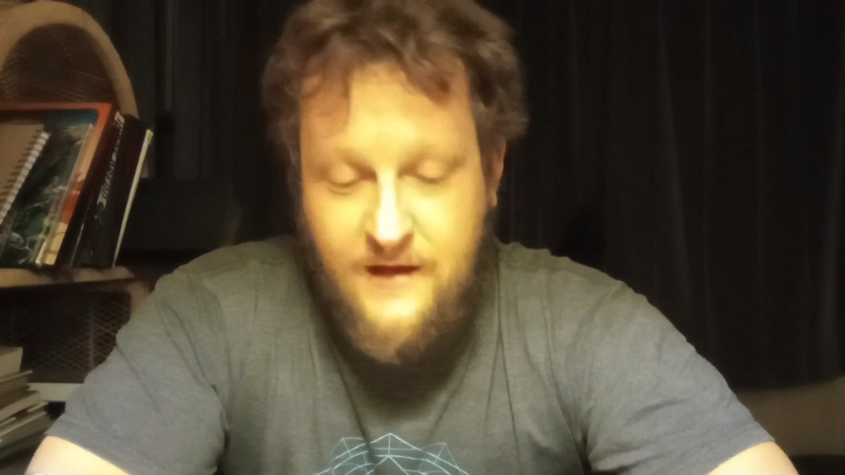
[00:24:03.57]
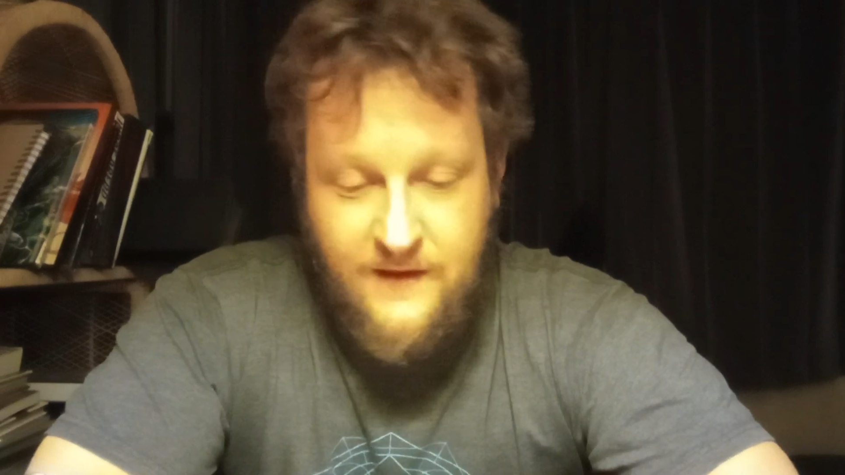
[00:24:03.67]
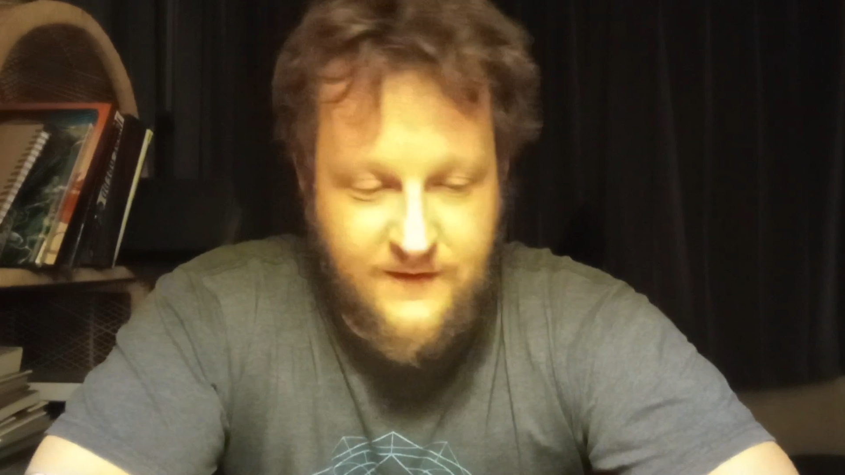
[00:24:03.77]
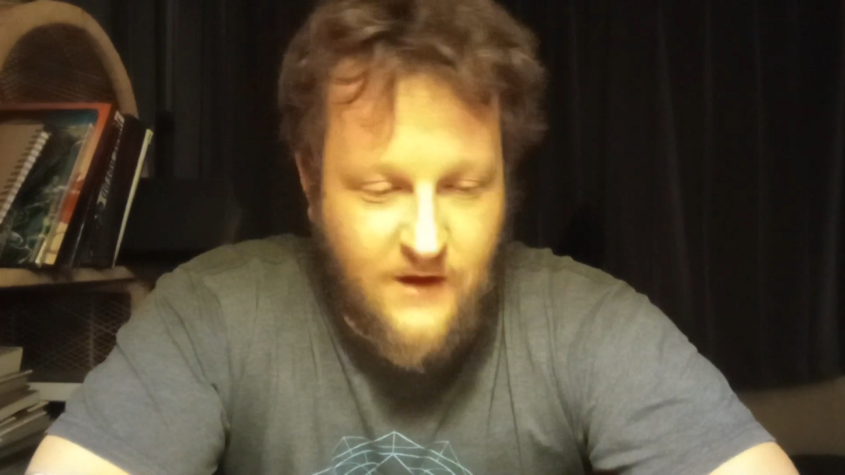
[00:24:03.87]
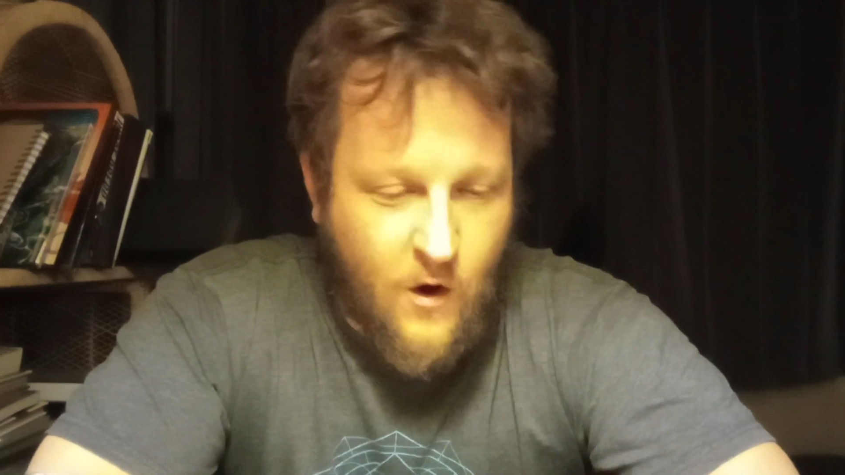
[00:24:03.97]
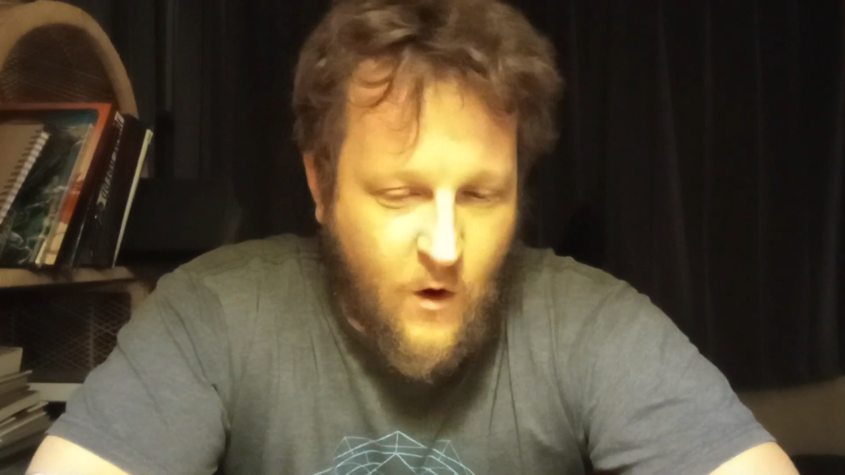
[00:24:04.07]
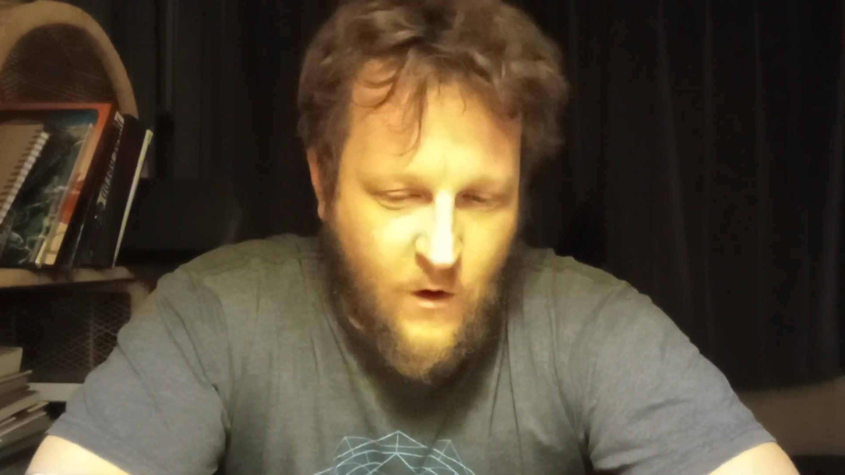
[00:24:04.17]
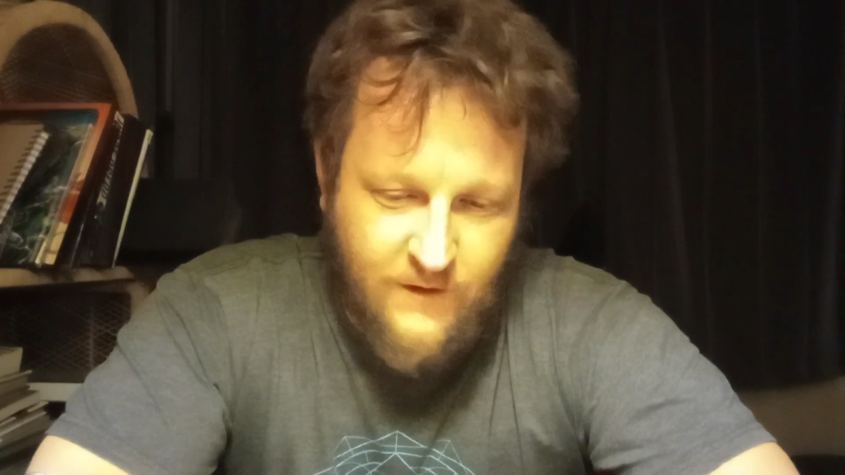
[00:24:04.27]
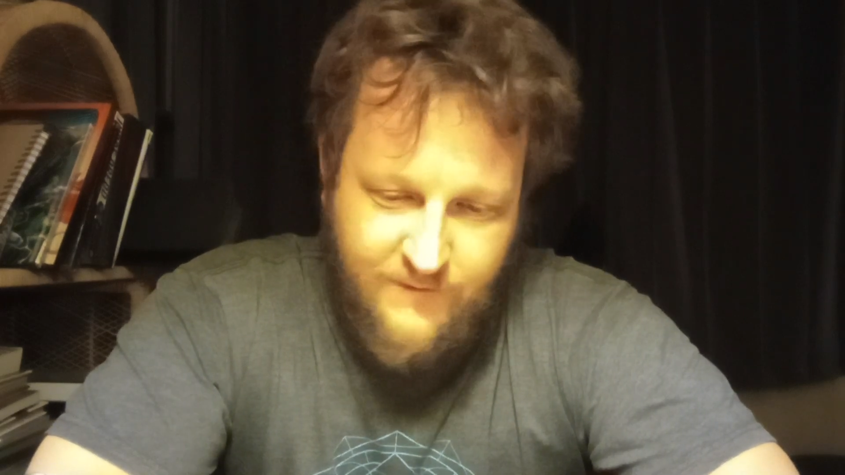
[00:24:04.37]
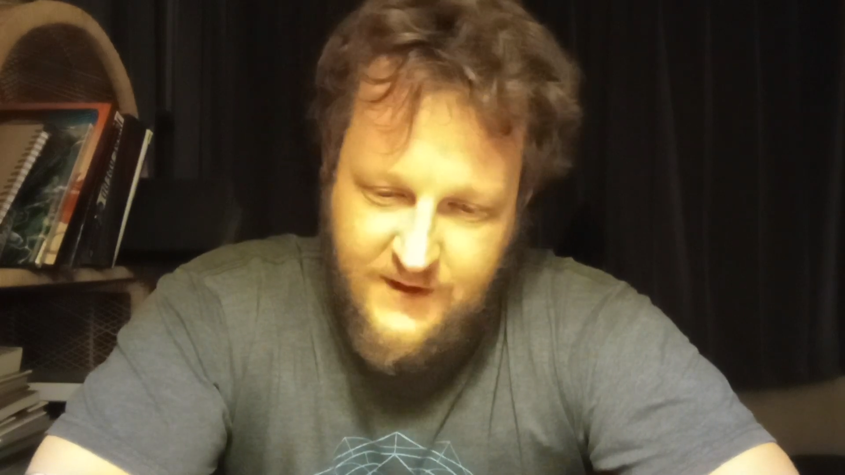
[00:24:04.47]
And
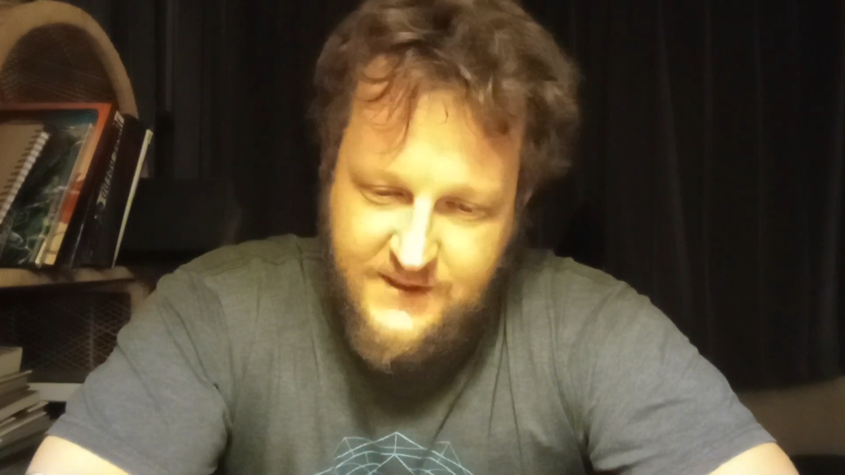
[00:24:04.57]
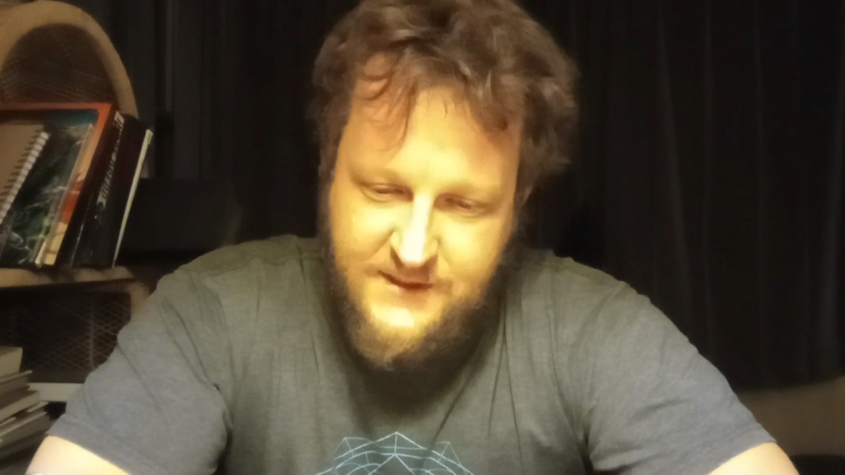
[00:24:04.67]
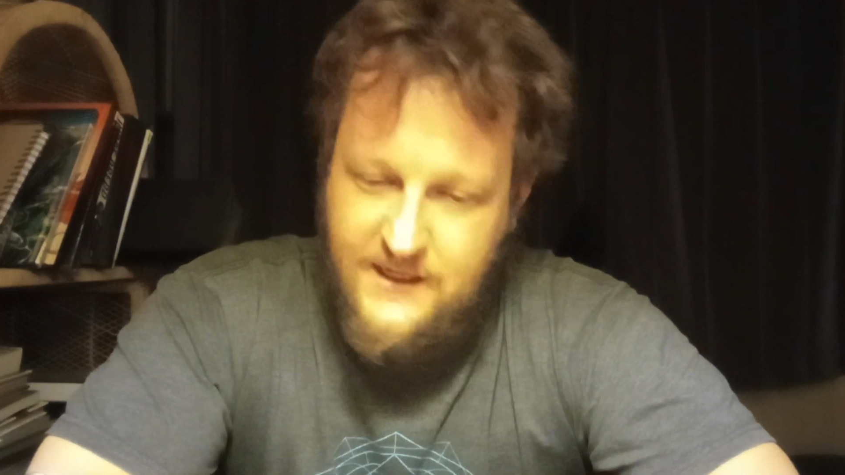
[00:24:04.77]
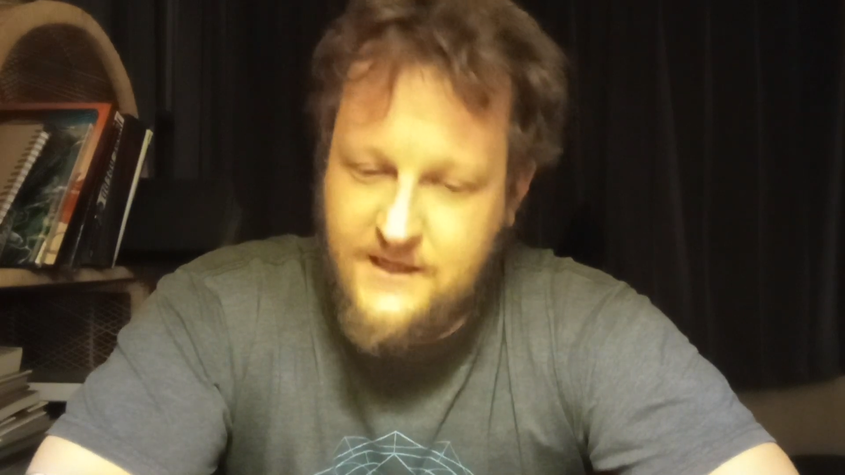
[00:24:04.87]
all of this